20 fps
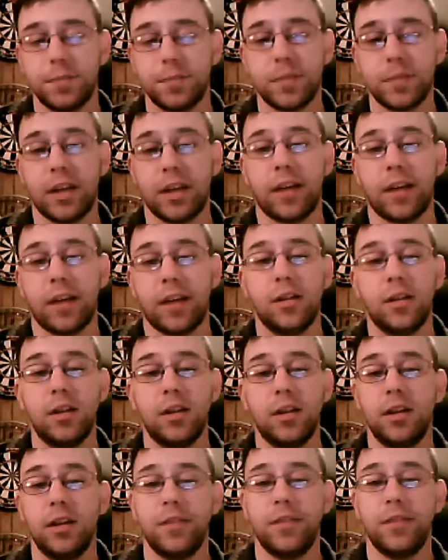Okay,
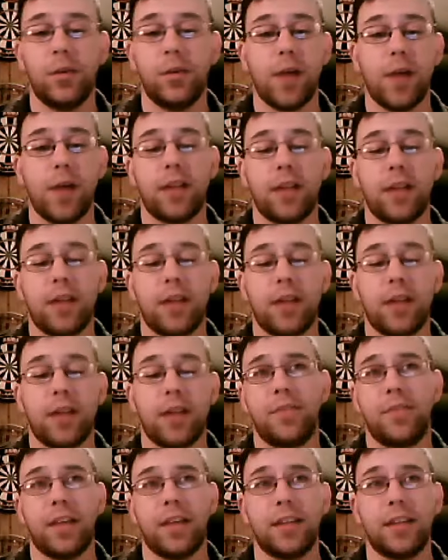if you rattle off
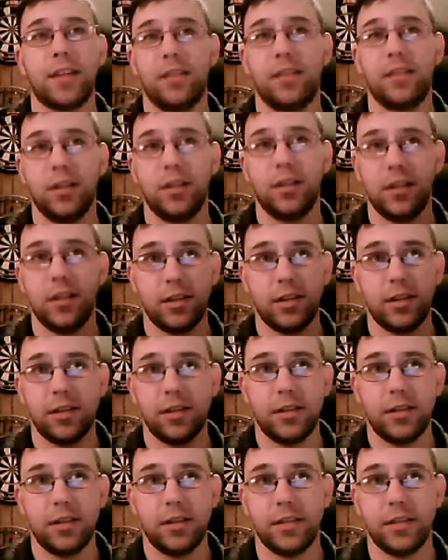
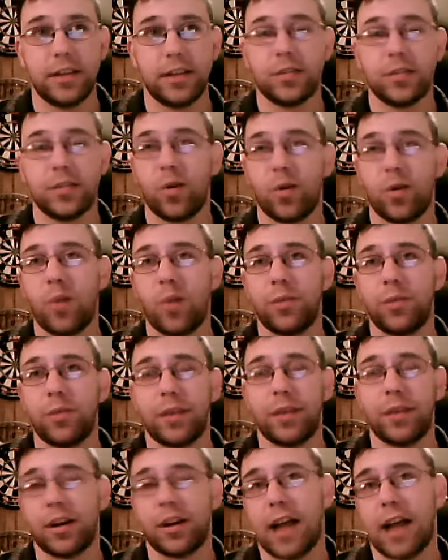that's normal,
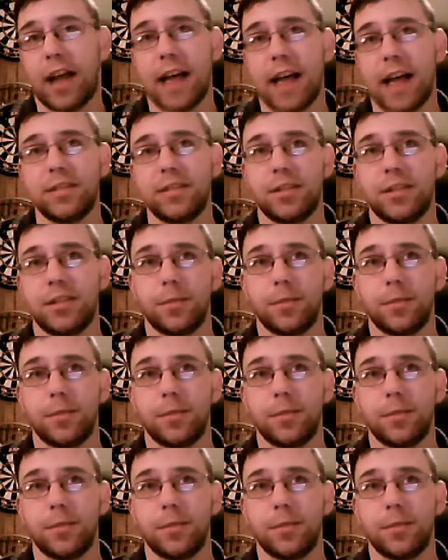they're going to ask you.